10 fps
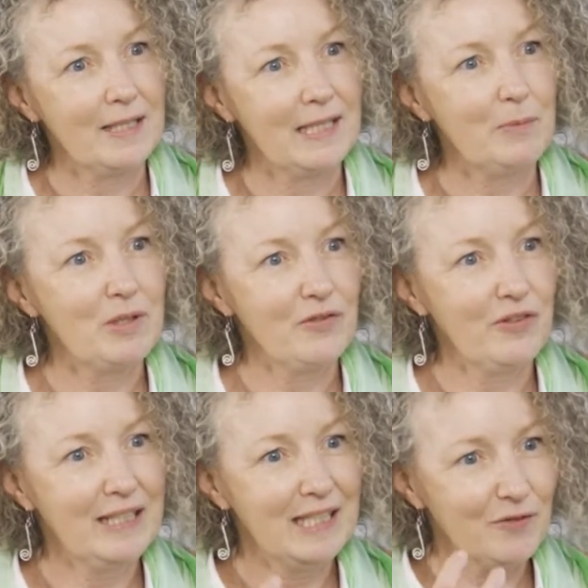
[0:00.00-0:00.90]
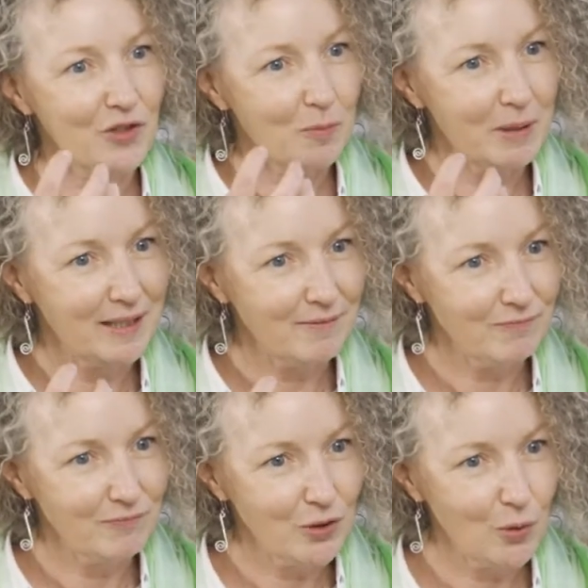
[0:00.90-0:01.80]
It was the feeling of just being
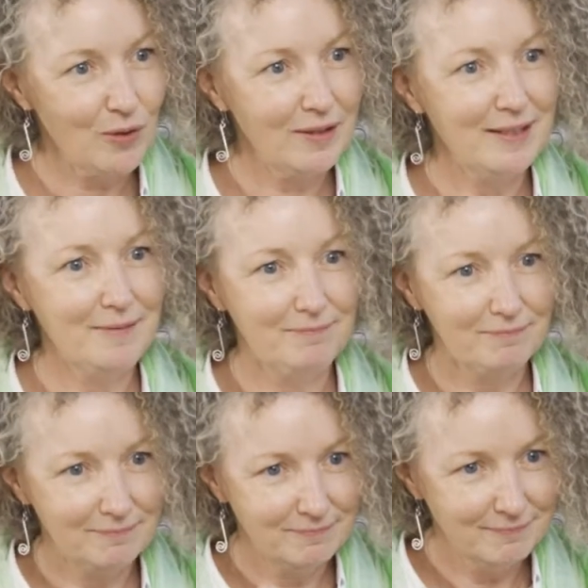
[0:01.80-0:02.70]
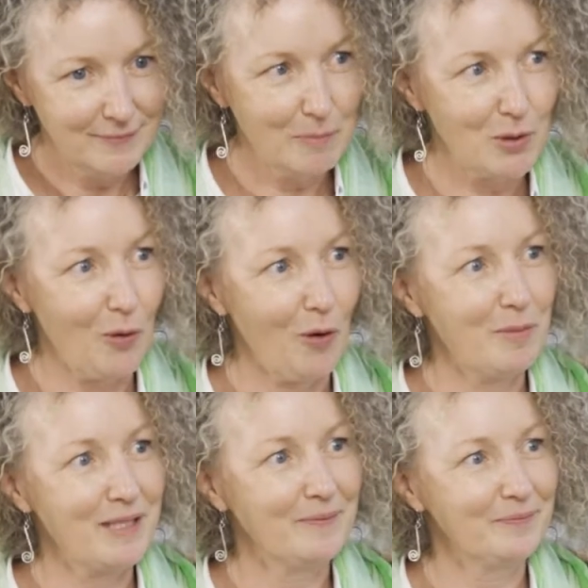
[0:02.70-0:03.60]
totally
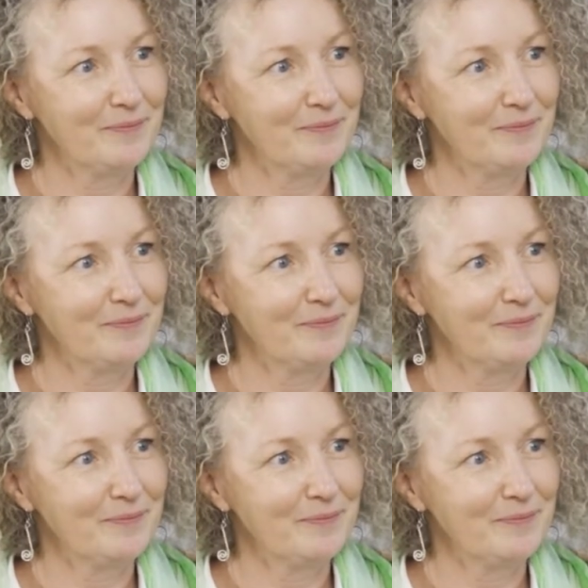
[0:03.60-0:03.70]
absorbed.